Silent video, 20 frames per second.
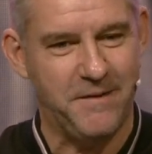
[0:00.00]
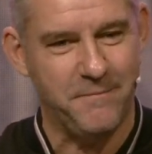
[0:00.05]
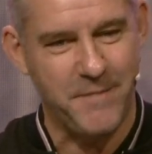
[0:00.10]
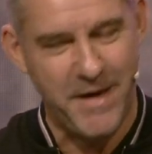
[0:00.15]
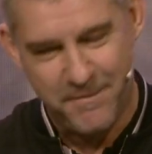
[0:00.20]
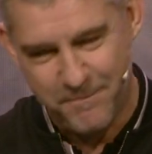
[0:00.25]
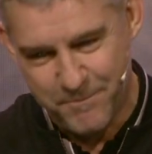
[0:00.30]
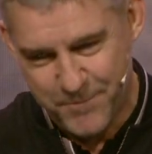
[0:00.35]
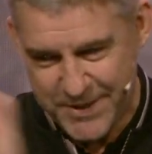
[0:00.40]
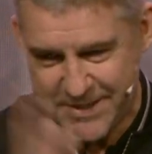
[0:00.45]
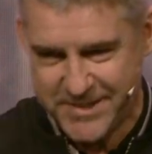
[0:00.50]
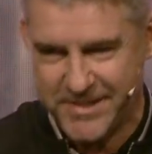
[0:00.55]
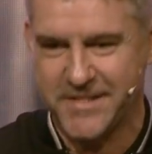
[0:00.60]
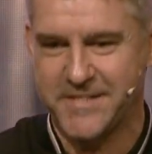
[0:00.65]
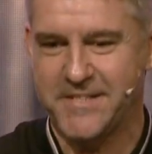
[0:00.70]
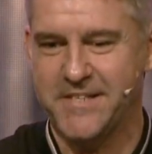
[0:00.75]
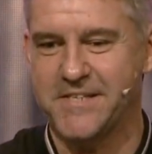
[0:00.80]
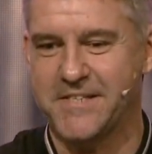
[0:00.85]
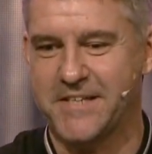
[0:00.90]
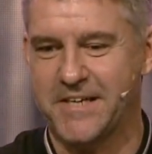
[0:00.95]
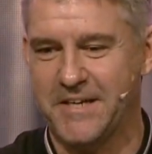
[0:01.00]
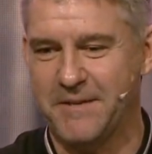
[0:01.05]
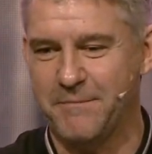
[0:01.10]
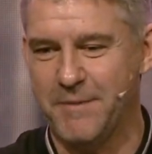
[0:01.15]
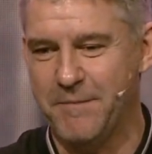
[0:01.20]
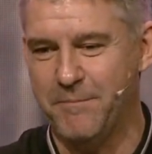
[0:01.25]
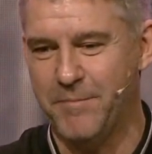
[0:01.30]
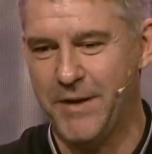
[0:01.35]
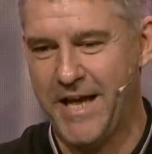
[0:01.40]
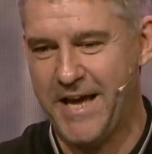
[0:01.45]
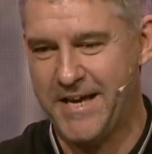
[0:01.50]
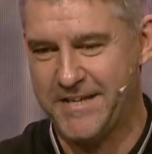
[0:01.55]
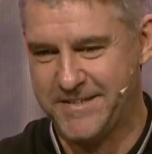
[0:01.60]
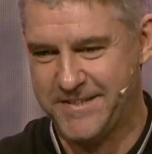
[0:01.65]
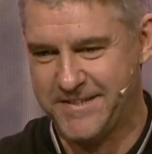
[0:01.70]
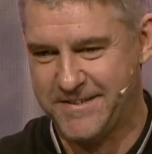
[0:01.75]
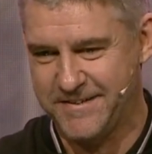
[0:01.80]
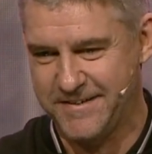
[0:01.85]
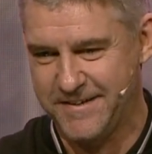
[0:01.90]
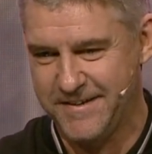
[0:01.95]
Amen. Business is going to be
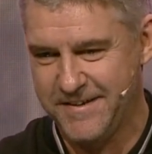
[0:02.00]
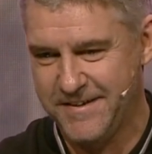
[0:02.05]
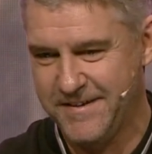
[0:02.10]
blessed.